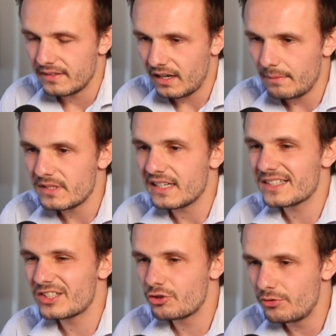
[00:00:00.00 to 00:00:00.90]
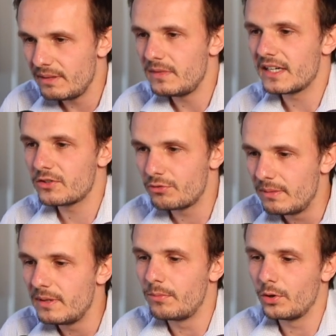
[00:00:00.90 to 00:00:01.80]
Time is extremely,
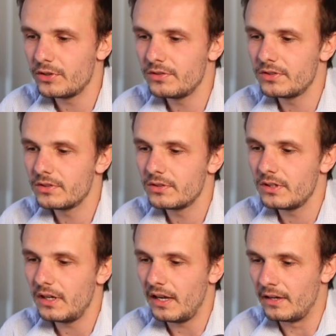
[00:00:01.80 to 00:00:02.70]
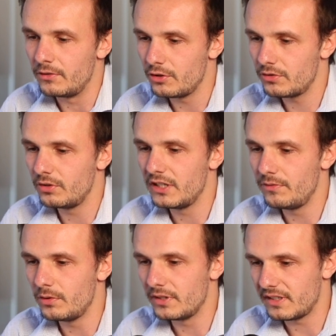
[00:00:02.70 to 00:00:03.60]
extremely important. And just to
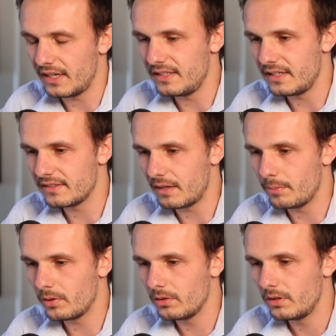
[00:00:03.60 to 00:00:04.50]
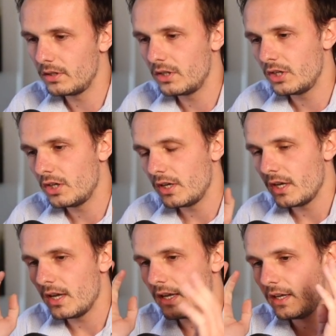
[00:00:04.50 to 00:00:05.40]
give you a tiny example,
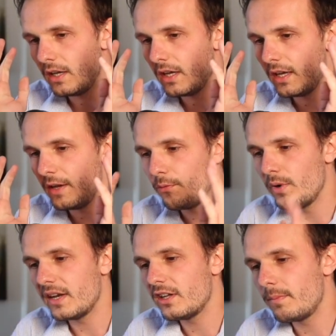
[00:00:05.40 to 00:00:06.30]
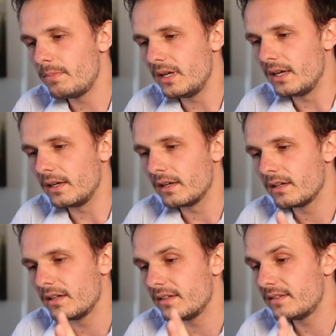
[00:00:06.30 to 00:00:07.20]
if we end up being
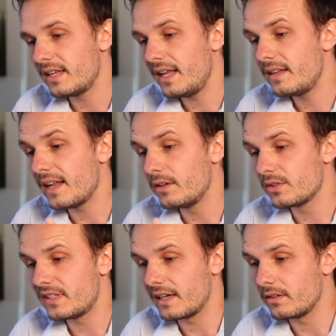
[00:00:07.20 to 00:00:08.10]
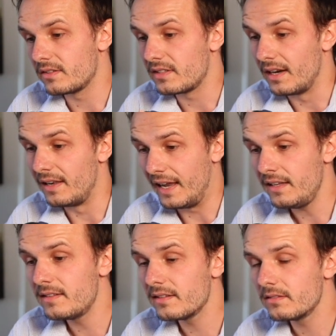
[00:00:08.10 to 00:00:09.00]
10 nanoseconds
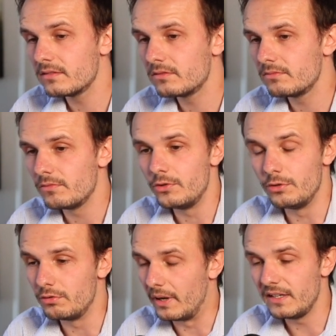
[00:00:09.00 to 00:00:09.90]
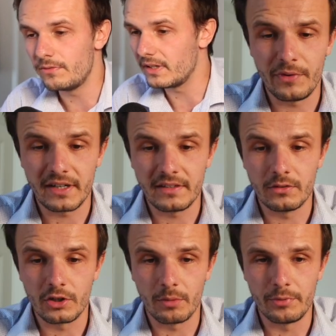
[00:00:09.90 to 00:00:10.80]
late due to anything
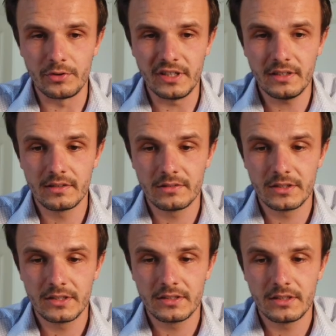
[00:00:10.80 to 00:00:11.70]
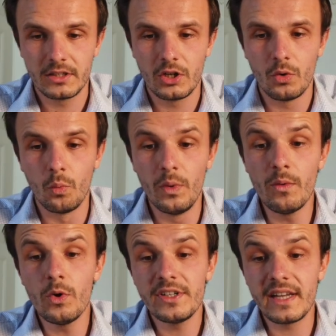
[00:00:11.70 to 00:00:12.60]
affecting the computing,
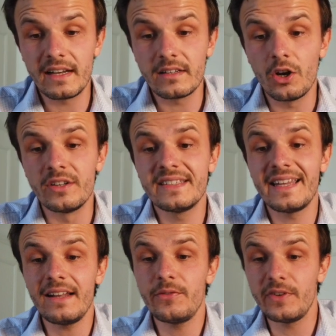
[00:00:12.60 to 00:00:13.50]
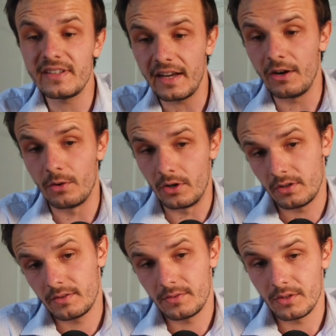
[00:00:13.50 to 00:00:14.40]
we would get a 10-bit
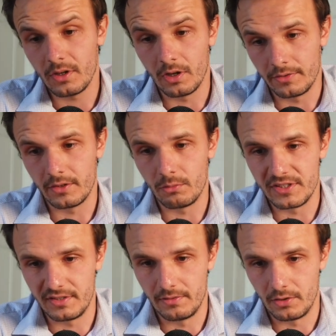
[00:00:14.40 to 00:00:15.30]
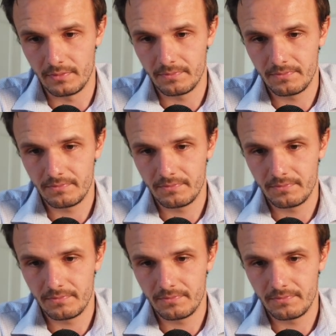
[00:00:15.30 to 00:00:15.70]
error on the receiver.